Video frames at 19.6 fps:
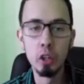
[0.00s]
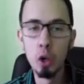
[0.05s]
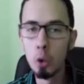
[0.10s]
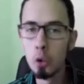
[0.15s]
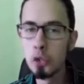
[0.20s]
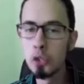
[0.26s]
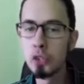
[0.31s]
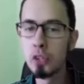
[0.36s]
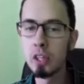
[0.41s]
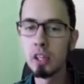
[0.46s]

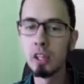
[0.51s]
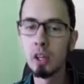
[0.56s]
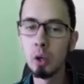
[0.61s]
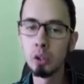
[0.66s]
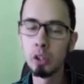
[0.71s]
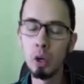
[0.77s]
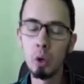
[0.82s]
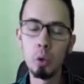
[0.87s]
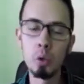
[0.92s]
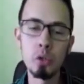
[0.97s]
Those, you
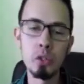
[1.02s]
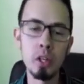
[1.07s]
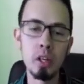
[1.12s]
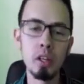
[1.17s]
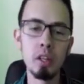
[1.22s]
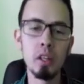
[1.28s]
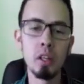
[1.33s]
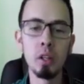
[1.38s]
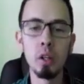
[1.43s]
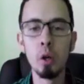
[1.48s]
know, those
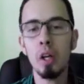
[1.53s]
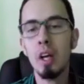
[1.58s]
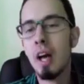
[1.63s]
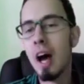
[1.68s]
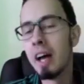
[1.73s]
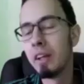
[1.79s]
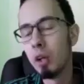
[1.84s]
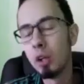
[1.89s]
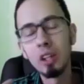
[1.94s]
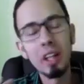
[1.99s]
uh, no,
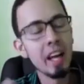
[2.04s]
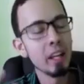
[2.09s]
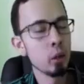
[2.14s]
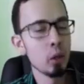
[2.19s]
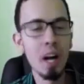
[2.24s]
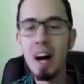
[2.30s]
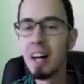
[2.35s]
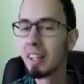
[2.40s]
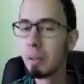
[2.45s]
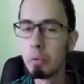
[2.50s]
I don't like
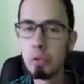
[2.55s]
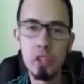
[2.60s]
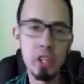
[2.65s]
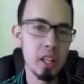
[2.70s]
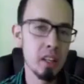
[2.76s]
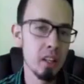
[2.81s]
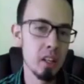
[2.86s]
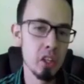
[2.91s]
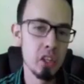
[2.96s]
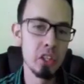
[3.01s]
to call them
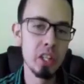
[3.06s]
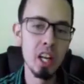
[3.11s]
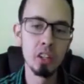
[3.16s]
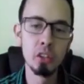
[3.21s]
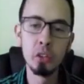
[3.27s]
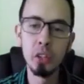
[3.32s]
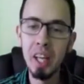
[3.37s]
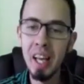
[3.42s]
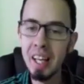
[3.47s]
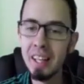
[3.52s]
signals,
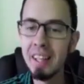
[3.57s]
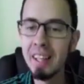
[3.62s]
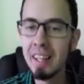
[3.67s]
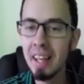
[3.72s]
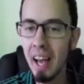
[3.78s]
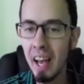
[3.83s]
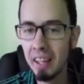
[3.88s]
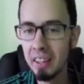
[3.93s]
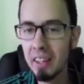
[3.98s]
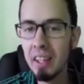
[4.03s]
they're
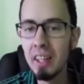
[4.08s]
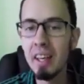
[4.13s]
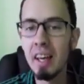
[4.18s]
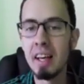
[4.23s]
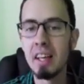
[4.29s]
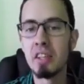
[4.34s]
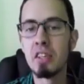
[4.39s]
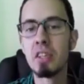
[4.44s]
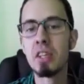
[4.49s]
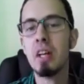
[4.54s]
trading
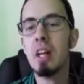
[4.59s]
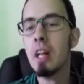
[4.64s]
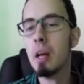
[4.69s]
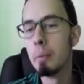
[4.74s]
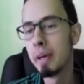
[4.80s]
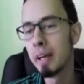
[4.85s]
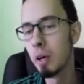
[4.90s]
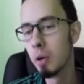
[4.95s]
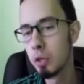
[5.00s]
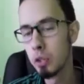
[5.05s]
ideas,
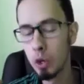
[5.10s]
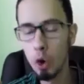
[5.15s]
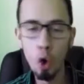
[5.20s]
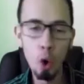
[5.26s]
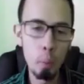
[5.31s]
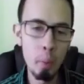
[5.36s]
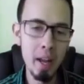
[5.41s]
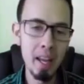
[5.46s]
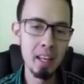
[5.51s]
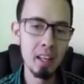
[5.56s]
because
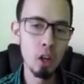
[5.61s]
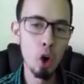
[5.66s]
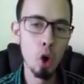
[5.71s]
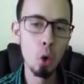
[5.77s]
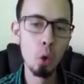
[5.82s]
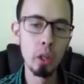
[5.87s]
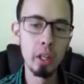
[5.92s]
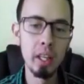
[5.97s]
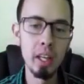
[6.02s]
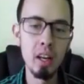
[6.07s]
our main
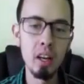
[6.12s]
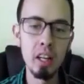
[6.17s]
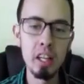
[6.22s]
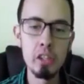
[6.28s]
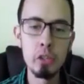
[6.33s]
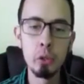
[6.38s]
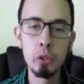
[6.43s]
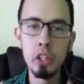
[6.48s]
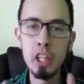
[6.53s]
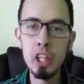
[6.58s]
goal here
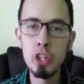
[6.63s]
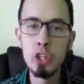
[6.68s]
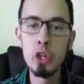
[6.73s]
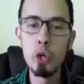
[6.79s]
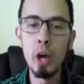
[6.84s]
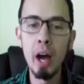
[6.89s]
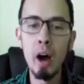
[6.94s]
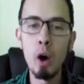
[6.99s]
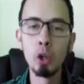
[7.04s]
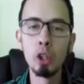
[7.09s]
is to teach
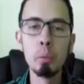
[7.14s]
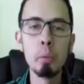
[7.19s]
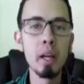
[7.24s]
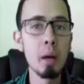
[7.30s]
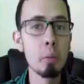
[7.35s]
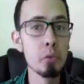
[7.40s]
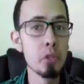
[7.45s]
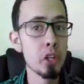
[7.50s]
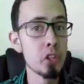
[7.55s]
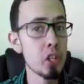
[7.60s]
you how to
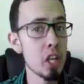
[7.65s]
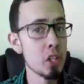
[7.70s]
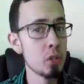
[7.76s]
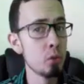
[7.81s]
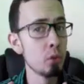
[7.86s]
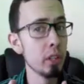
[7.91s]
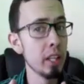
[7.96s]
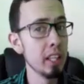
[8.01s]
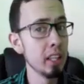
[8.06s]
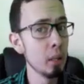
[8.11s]
become
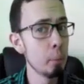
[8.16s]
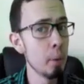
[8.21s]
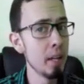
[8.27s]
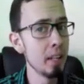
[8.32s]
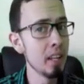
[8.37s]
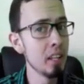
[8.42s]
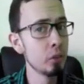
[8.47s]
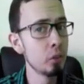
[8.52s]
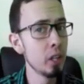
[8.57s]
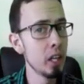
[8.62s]
successful
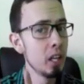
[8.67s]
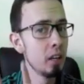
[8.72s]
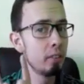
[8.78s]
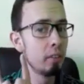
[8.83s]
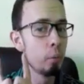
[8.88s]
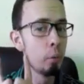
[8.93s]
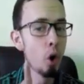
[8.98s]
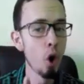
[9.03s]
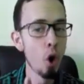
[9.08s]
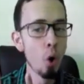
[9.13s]
independent trader
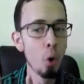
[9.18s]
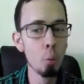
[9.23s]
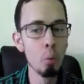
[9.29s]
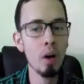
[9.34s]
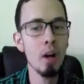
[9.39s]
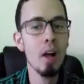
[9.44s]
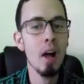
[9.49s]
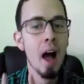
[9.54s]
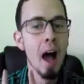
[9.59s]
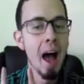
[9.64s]
from
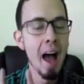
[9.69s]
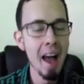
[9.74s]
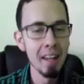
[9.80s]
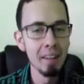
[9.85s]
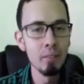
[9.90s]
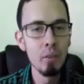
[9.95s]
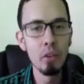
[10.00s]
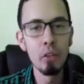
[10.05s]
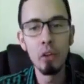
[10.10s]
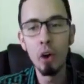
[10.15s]
home.
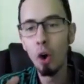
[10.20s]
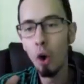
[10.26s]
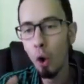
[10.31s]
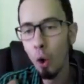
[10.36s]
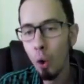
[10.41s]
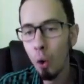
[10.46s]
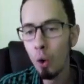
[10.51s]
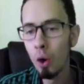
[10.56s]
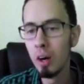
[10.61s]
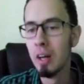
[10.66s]
And with
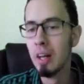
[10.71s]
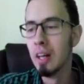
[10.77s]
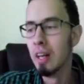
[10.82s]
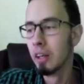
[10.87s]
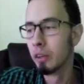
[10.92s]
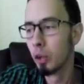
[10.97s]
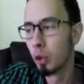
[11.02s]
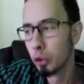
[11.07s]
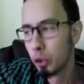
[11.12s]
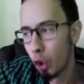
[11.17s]
our
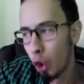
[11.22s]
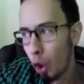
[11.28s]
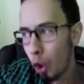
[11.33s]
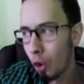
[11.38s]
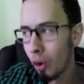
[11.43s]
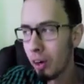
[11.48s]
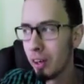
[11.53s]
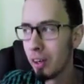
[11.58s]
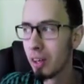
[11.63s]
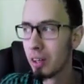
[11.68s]

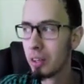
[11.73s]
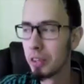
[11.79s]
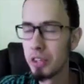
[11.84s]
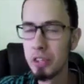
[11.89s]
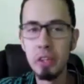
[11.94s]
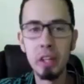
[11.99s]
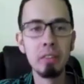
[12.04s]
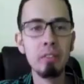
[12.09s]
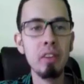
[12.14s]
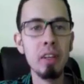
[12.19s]

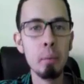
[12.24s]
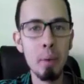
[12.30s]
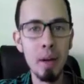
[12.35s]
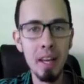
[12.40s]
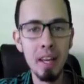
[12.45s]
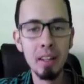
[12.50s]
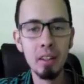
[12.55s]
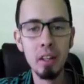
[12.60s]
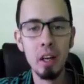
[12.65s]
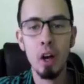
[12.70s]
tutorials that we
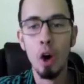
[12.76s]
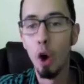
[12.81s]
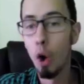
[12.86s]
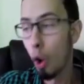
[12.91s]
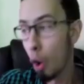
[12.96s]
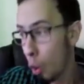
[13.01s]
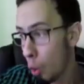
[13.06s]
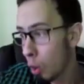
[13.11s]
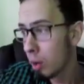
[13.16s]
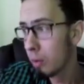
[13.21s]
made,
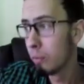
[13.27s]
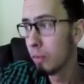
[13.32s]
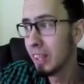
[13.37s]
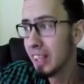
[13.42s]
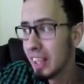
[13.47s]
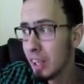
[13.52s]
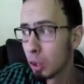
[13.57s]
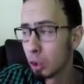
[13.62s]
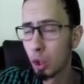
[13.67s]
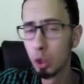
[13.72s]
our
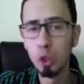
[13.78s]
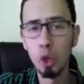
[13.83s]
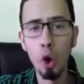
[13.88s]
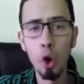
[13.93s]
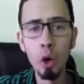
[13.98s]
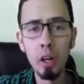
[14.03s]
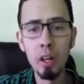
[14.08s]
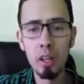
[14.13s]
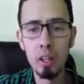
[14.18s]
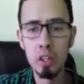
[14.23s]
video
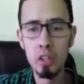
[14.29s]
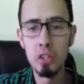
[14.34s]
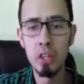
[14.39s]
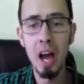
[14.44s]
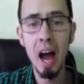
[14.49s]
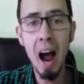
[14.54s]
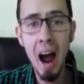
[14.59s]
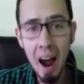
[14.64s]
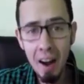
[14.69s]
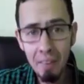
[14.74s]
tutorials,
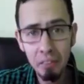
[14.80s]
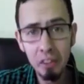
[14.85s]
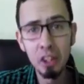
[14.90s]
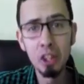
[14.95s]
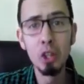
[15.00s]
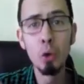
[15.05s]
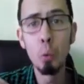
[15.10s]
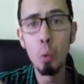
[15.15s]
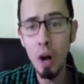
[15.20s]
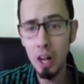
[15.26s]

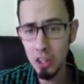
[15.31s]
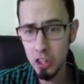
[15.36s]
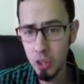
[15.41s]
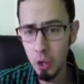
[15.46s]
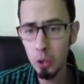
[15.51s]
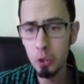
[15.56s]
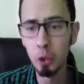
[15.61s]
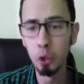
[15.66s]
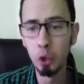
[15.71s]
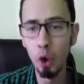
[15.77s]
after you watch
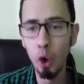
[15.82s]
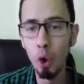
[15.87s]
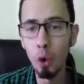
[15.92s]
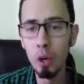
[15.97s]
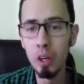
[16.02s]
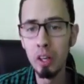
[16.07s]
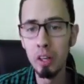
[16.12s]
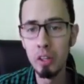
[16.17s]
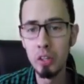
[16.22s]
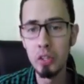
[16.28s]
those
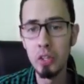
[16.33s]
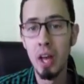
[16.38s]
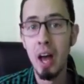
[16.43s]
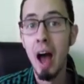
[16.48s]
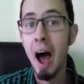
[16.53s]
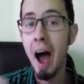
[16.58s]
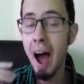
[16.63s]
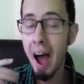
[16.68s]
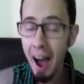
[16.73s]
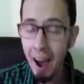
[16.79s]
tutorials,
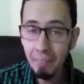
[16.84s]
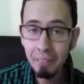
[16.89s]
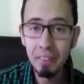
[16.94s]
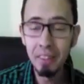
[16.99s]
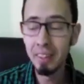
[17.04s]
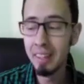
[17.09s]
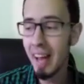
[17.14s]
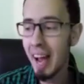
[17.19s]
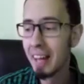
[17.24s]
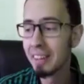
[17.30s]

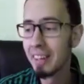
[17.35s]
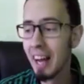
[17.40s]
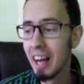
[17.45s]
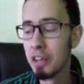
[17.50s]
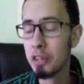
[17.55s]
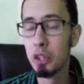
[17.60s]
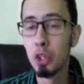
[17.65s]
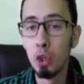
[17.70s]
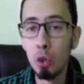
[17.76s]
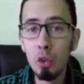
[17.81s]
after that,
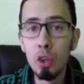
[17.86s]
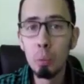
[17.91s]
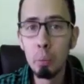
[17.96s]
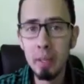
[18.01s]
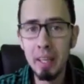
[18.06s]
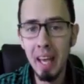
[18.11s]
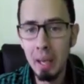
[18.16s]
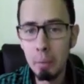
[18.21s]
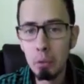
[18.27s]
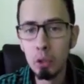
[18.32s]
guys, you will
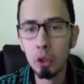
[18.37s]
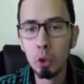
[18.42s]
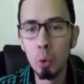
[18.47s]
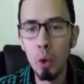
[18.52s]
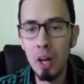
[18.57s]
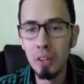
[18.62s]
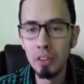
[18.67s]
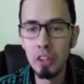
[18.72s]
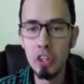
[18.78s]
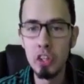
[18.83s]
be able
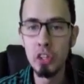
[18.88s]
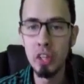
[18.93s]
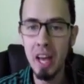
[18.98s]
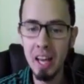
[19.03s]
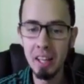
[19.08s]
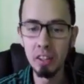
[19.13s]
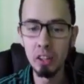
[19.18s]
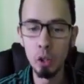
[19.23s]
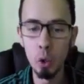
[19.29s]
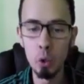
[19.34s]
to
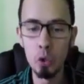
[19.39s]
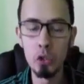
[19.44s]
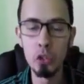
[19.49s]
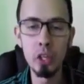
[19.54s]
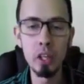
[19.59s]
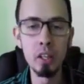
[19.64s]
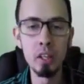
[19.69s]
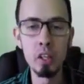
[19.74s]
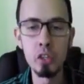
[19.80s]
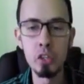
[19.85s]
understand those
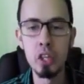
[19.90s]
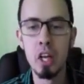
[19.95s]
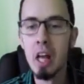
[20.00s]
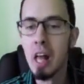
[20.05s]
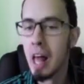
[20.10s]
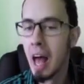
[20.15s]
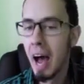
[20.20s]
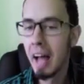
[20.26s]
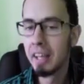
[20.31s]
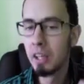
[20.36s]
signals,
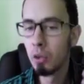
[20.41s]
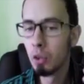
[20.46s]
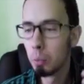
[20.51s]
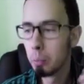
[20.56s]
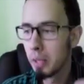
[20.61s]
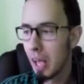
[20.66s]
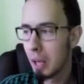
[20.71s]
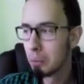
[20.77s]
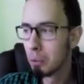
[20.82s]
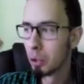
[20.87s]
and you
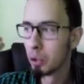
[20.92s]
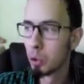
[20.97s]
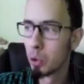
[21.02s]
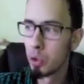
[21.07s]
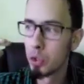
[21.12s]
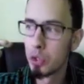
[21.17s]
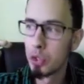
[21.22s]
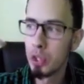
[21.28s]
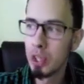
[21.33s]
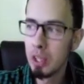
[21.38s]
will be able
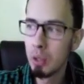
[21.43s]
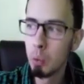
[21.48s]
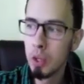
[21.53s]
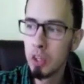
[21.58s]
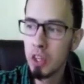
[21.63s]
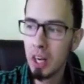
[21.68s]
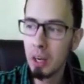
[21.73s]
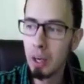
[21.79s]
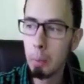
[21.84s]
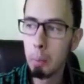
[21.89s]
to see
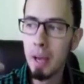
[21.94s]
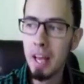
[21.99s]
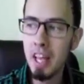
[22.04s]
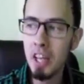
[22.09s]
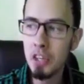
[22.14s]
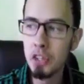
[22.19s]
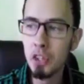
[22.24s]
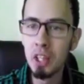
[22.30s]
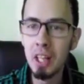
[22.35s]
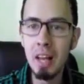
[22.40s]
which are the
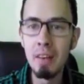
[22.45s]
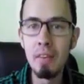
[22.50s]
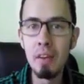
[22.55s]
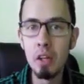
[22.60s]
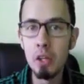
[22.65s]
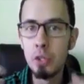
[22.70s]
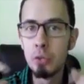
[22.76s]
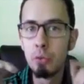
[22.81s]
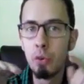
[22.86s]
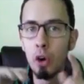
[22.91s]
best
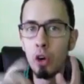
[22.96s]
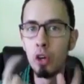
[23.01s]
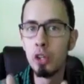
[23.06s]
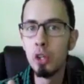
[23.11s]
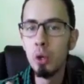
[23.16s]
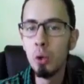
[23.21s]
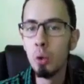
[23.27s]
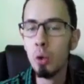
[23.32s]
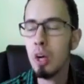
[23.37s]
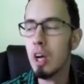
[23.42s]
levels for
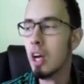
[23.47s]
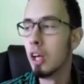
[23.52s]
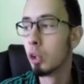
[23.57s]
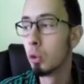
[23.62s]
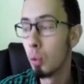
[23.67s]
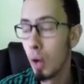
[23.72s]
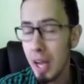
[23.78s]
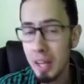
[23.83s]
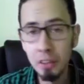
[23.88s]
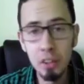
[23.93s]
you
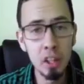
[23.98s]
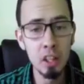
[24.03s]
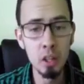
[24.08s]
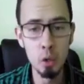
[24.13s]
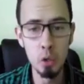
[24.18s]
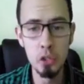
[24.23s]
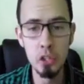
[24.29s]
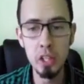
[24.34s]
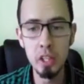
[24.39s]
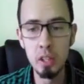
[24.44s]
to enter
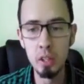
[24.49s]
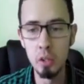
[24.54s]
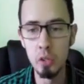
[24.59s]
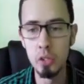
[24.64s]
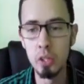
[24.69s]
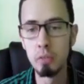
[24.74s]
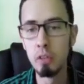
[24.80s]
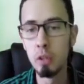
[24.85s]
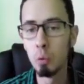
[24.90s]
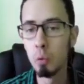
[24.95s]
those
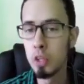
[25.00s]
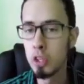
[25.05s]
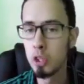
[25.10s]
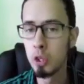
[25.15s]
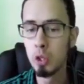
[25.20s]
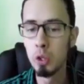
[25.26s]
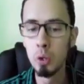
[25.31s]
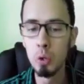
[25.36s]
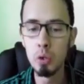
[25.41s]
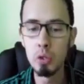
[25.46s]
signals if you
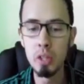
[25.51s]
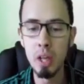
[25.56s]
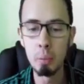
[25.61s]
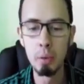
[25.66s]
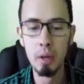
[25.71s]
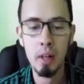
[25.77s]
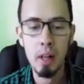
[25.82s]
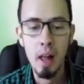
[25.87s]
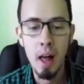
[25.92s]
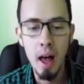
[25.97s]
wish to use
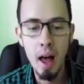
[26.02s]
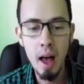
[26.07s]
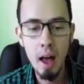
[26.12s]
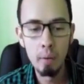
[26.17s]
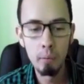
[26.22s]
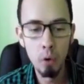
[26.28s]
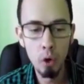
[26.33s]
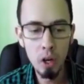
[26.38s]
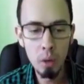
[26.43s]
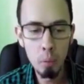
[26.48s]
them.
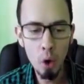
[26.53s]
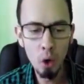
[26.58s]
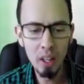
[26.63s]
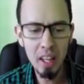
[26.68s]
Uh, for the